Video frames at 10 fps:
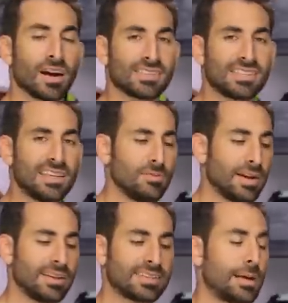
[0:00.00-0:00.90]
Not CE
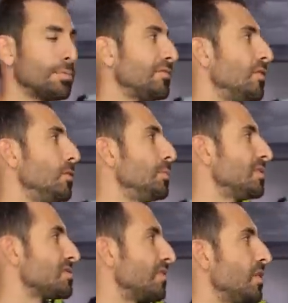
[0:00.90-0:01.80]
rated temper foam, but
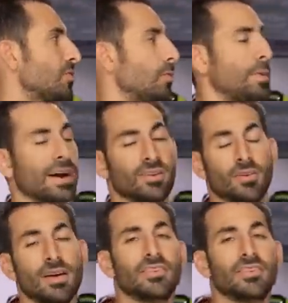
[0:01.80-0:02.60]
there's a Velcro panel.